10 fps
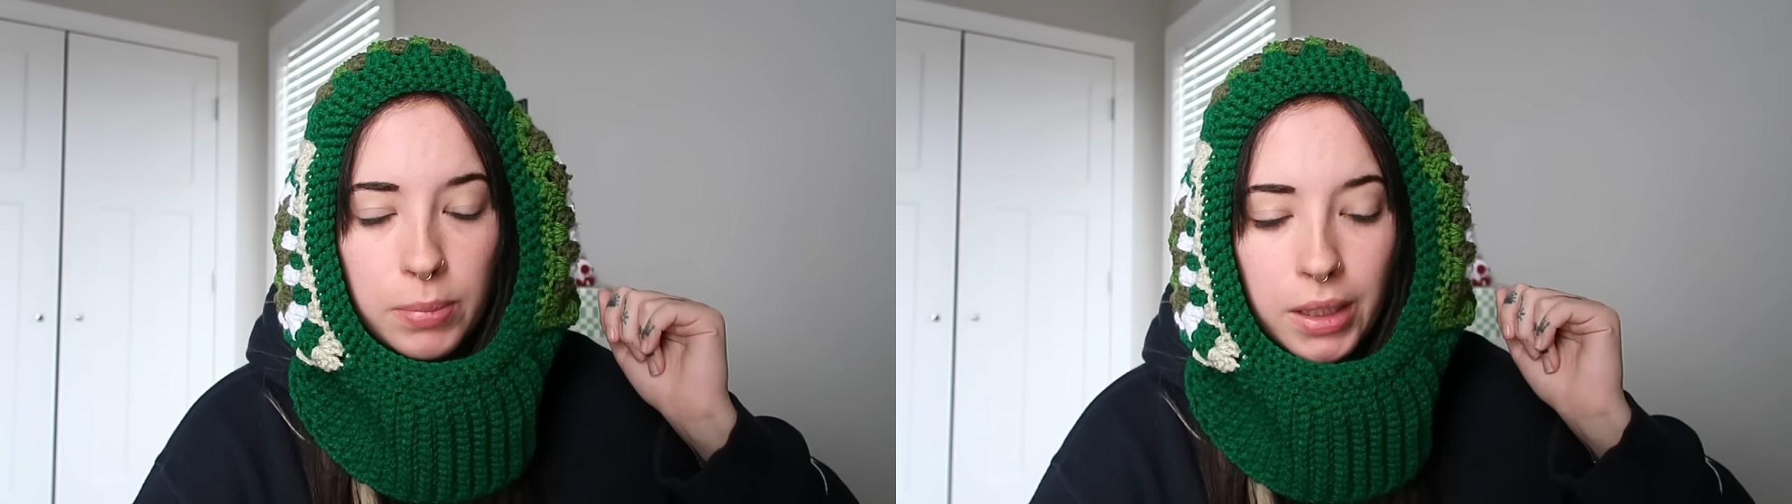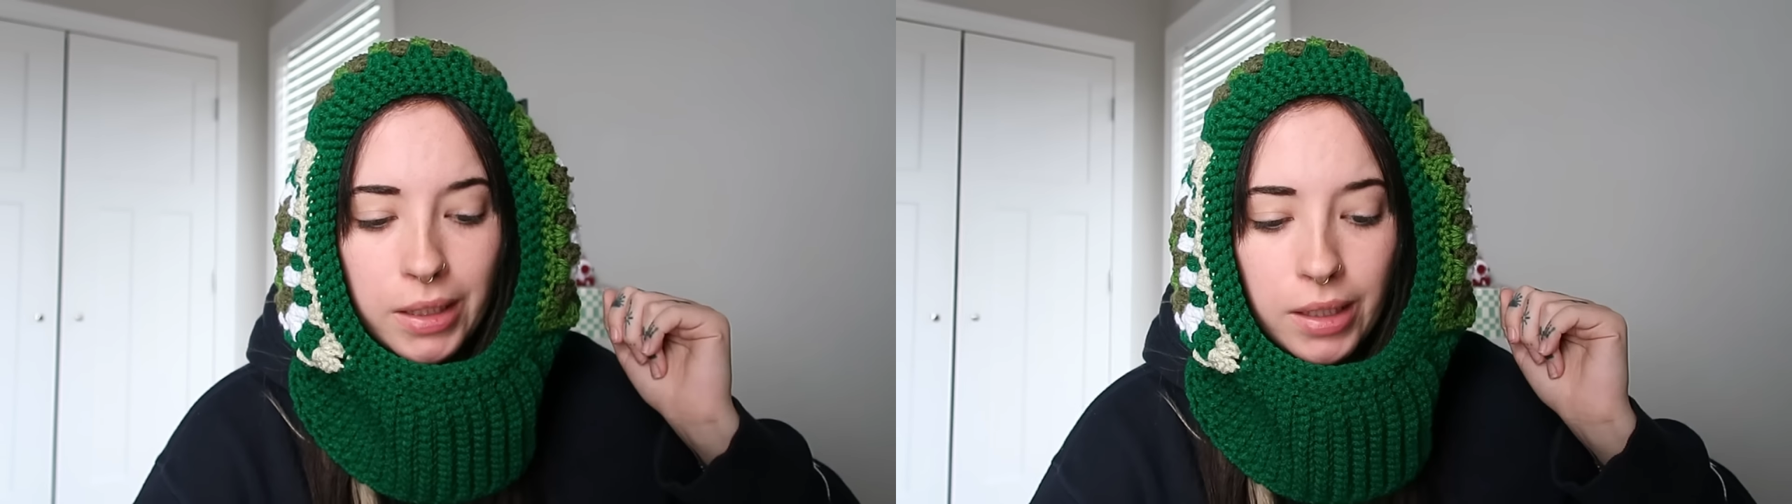
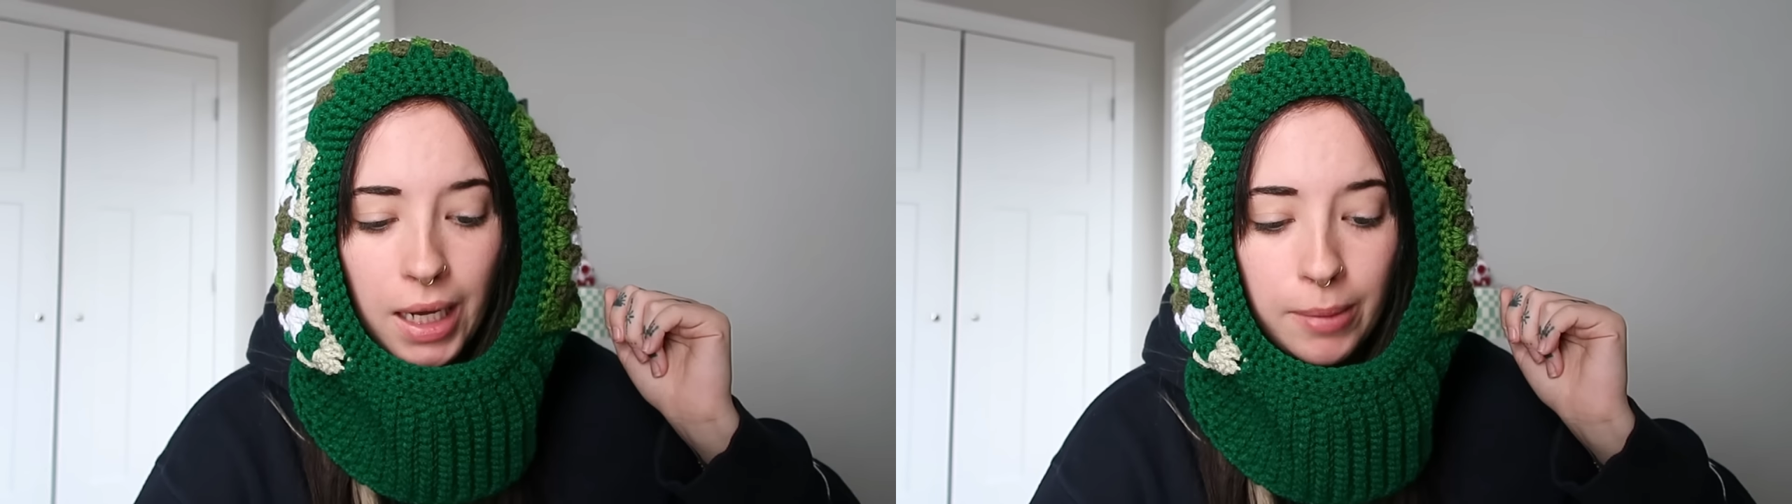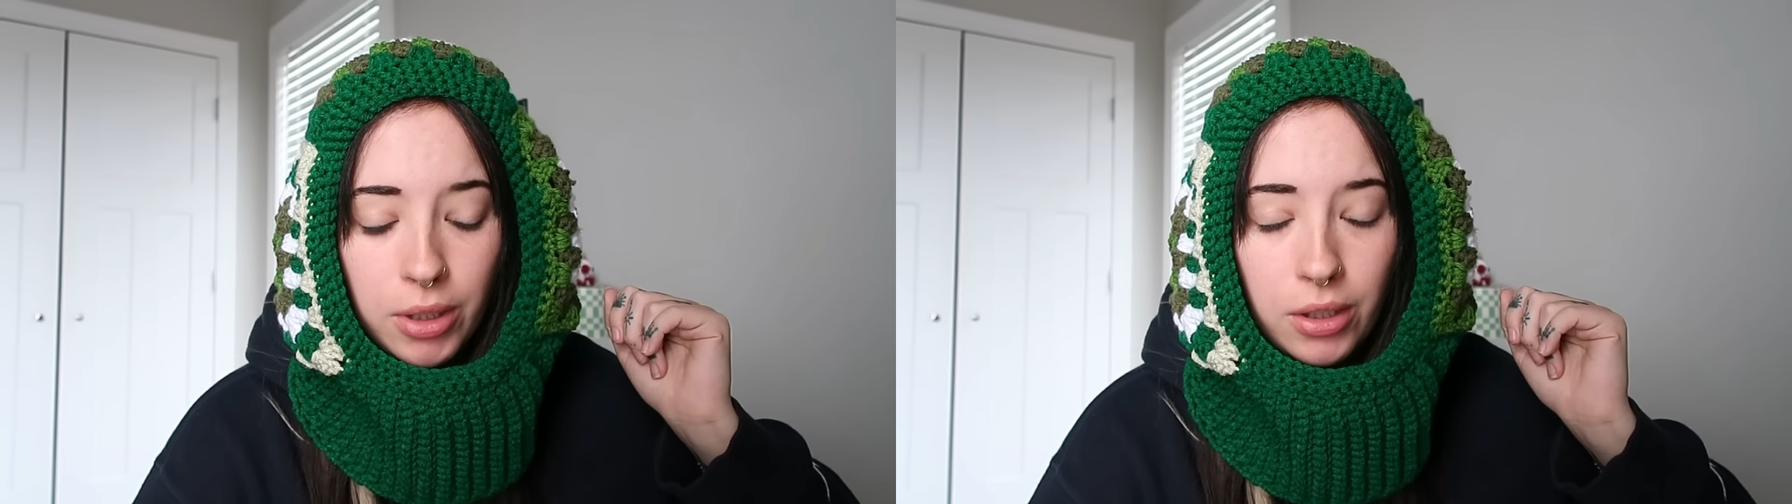But
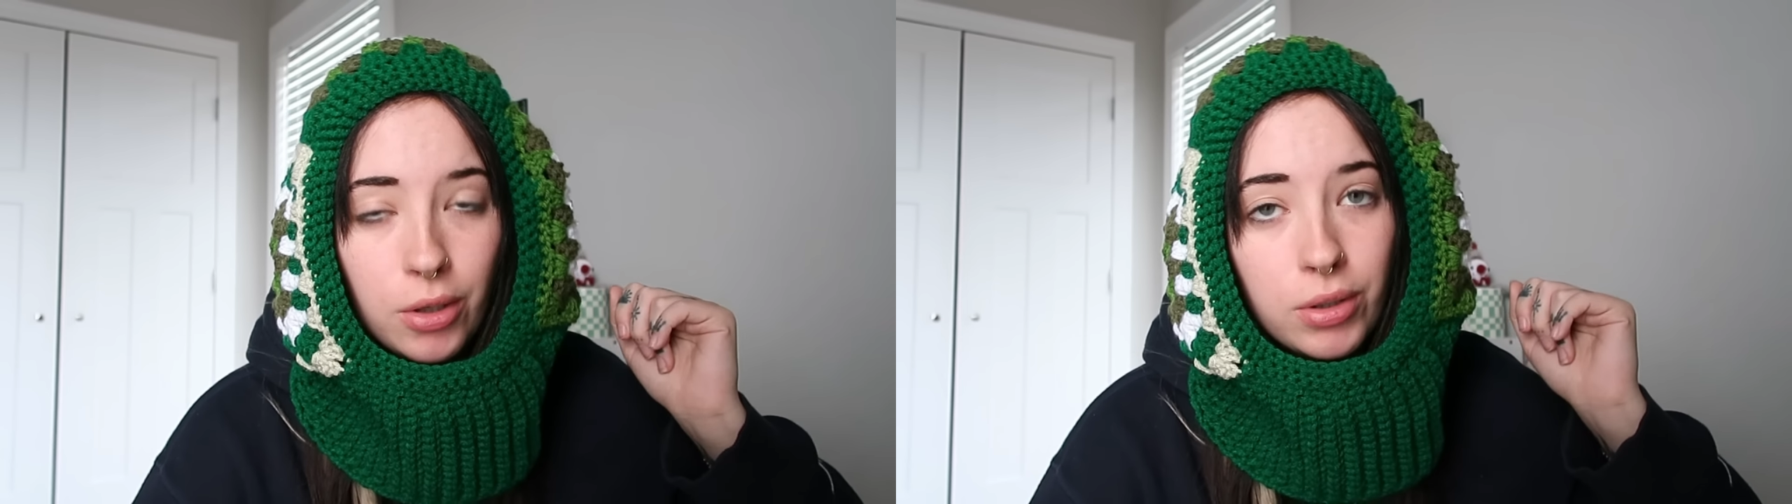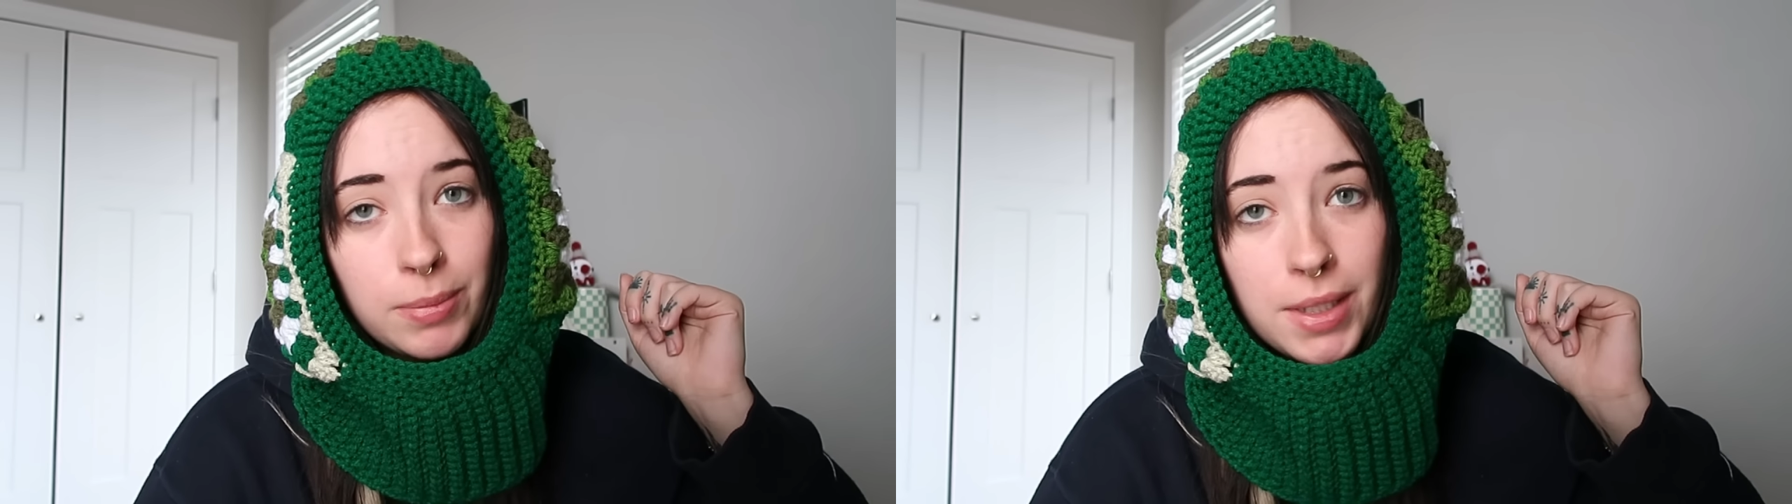I'm gonna
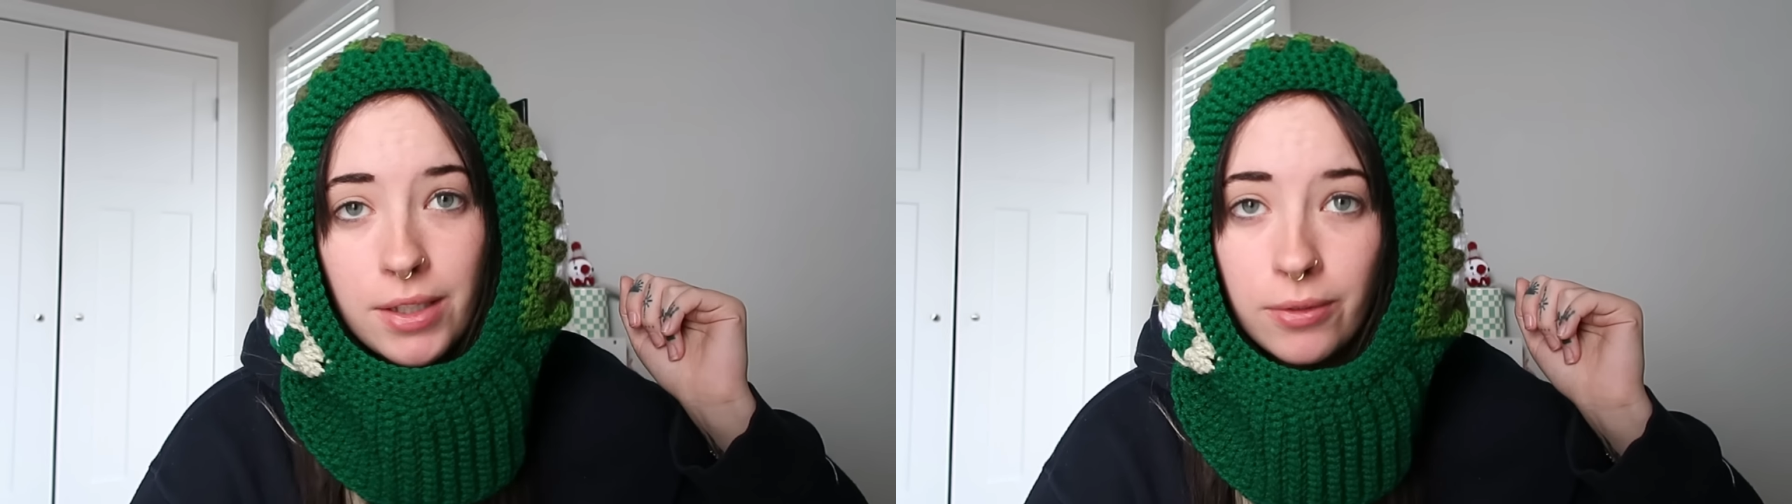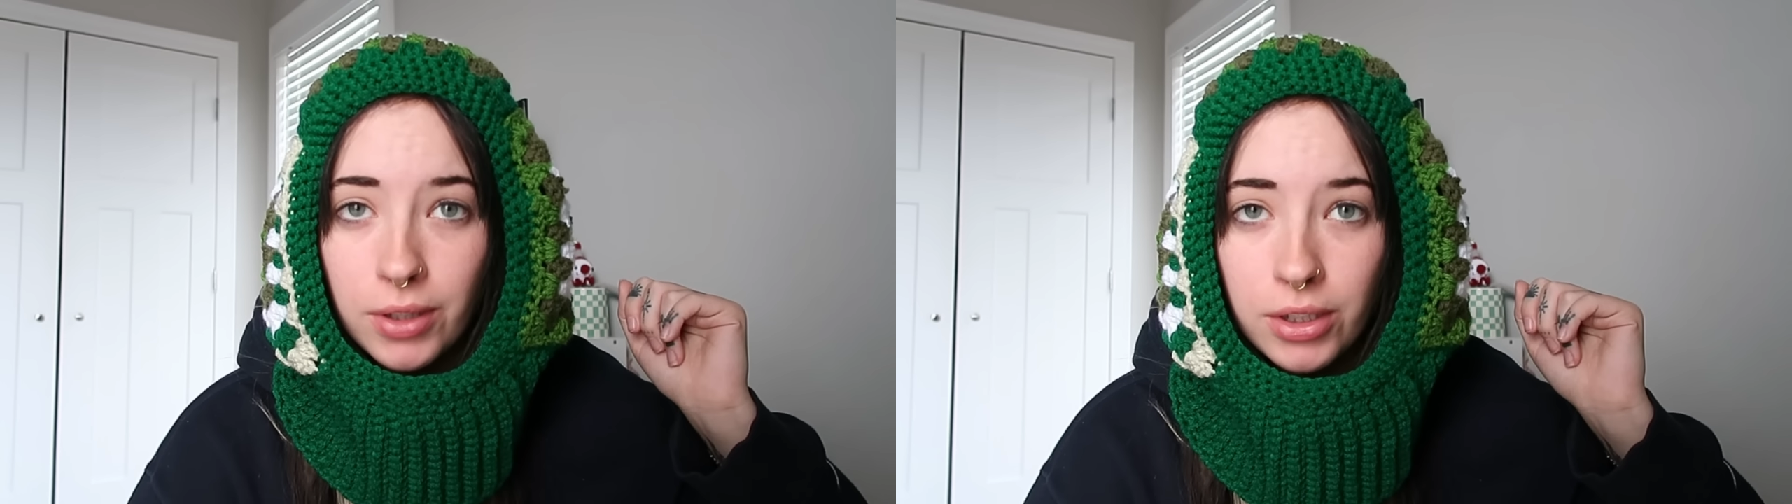go get myself